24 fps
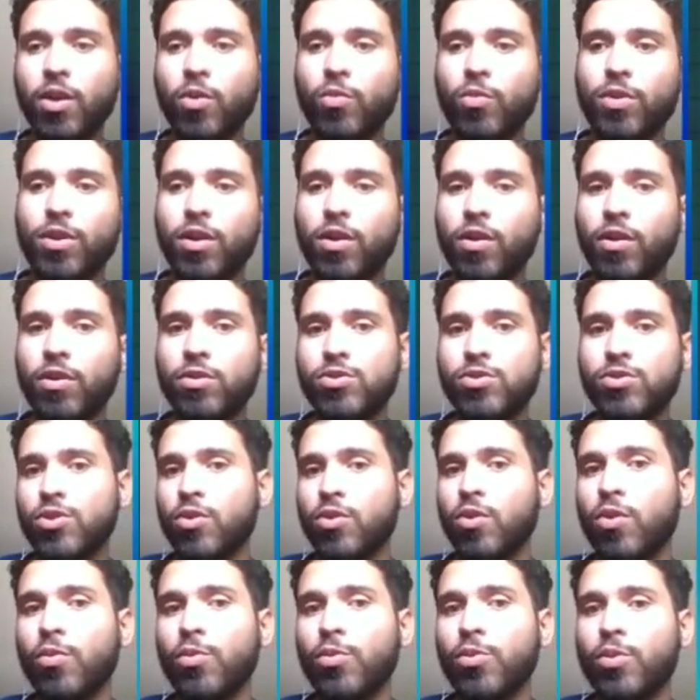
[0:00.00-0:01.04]
We're going to
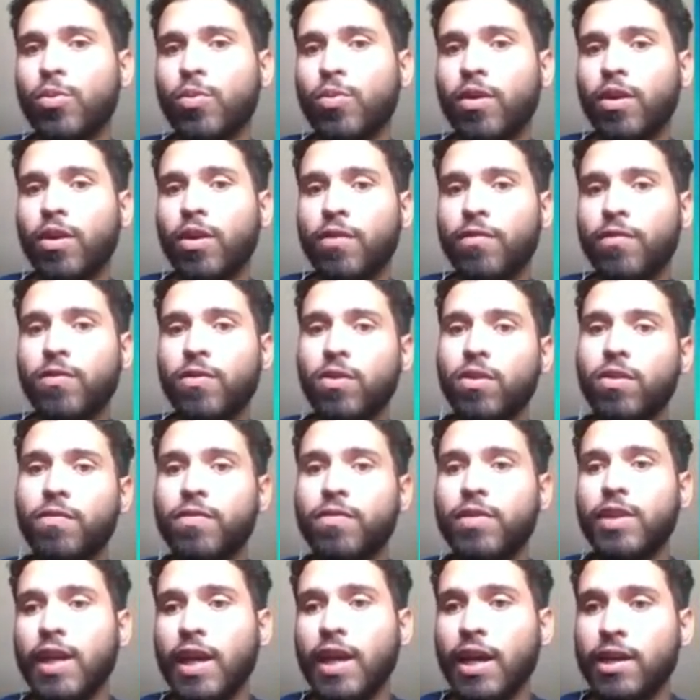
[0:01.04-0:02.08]
go through a few of
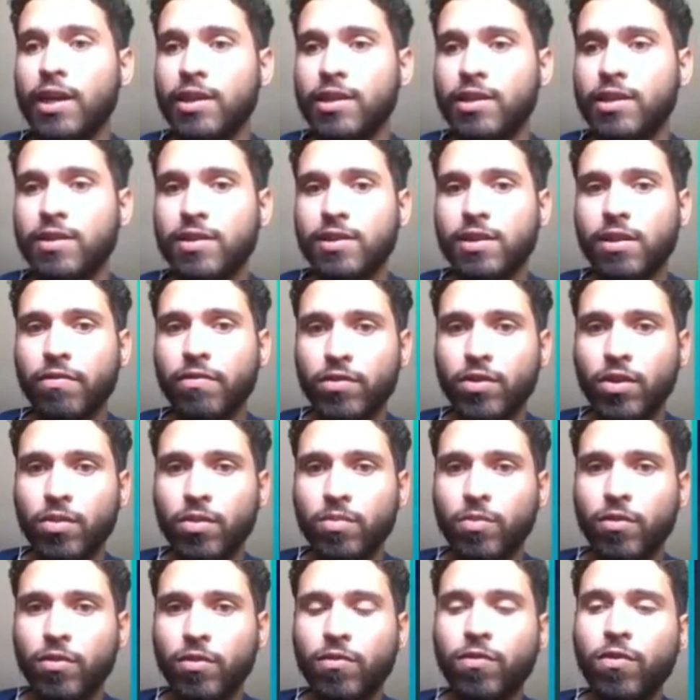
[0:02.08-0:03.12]
the editings I've
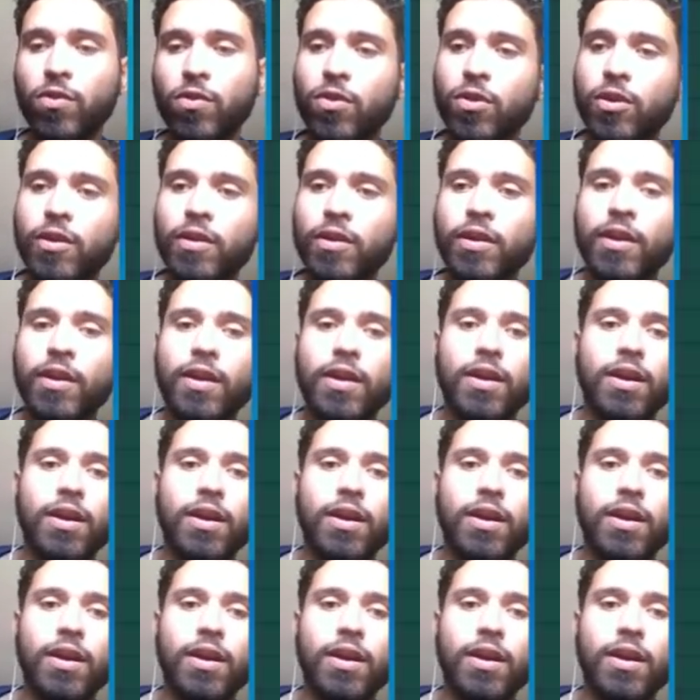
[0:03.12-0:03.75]
done before